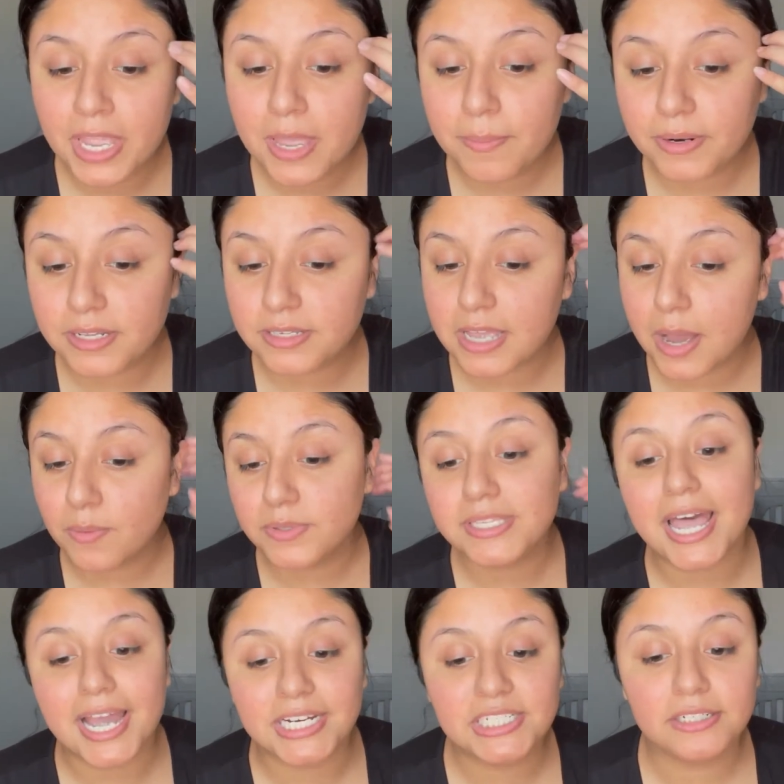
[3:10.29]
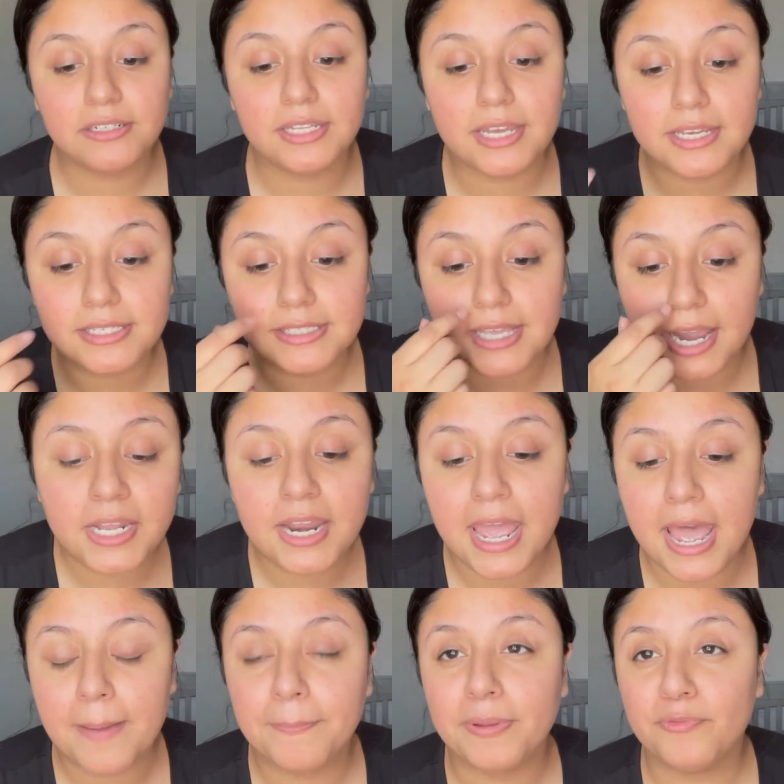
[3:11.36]
But it, I was actually excited and
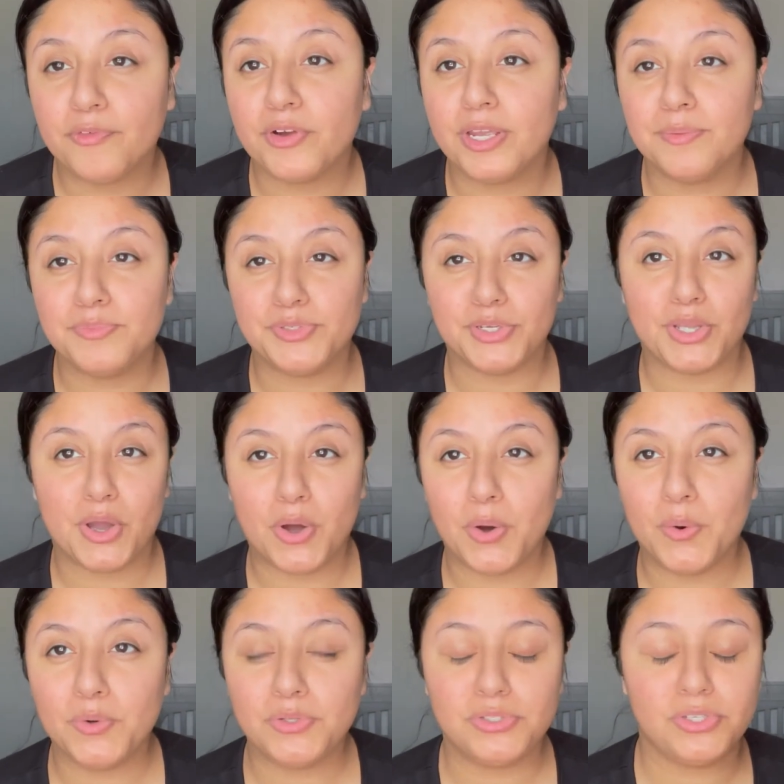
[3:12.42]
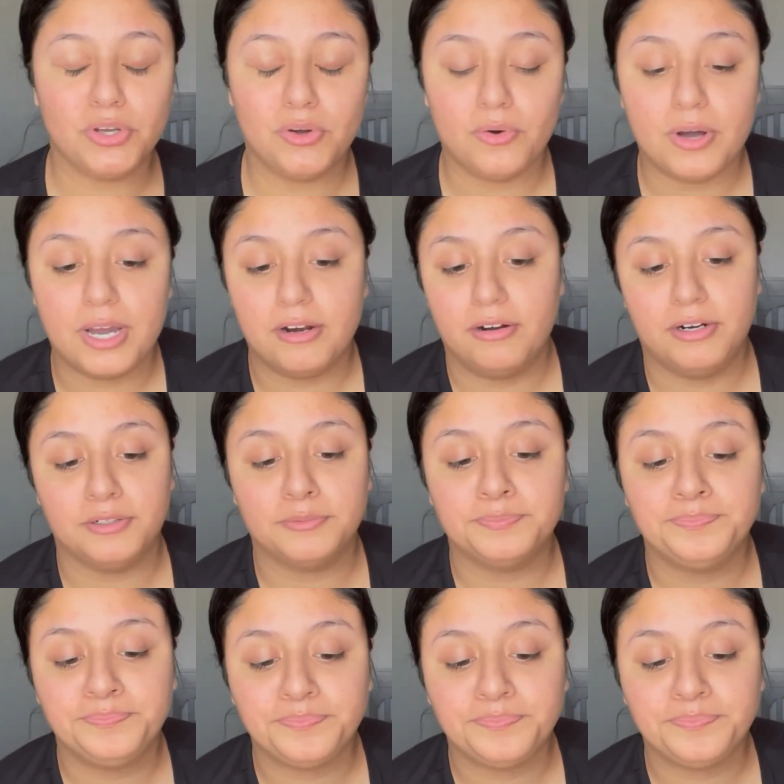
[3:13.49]
happy for him to go. So, I don't know.